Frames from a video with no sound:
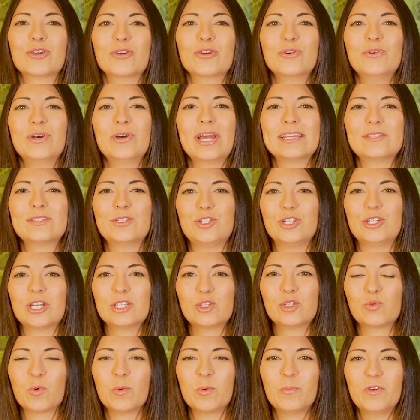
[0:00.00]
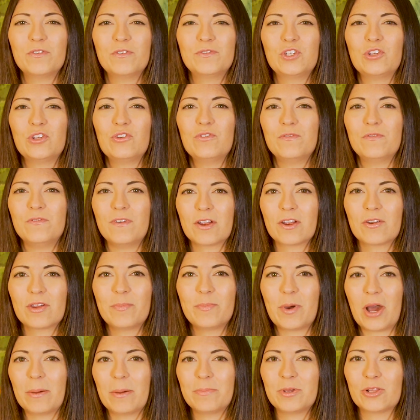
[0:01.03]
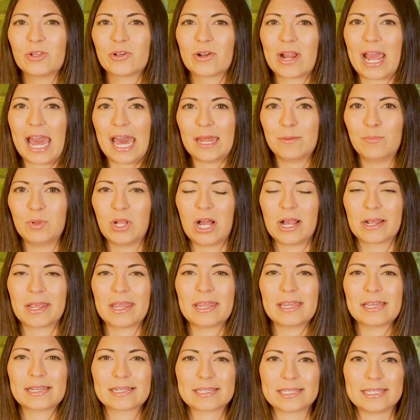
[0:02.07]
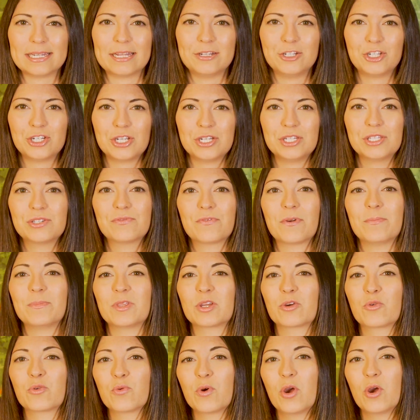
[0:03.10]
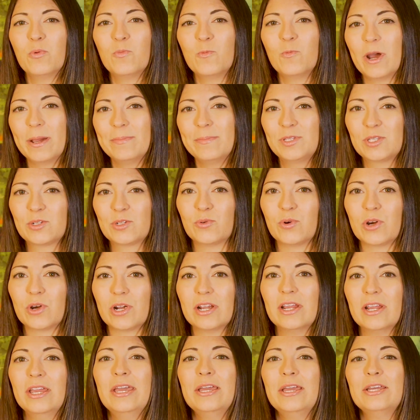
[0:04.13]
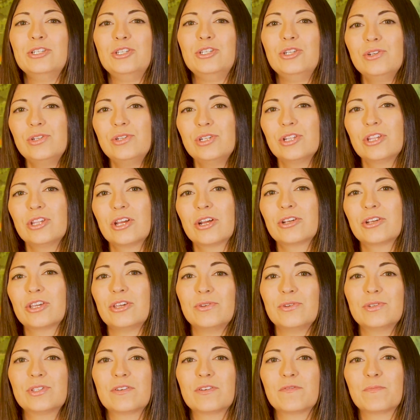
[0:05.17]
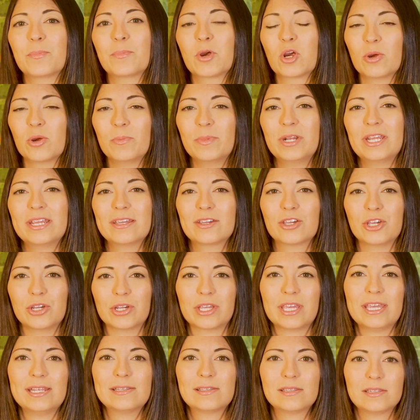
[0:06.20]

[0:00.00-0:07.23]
Google has just removed two very popular ad blocking extensions from the Chrome Web Store due to their use of permanent cookie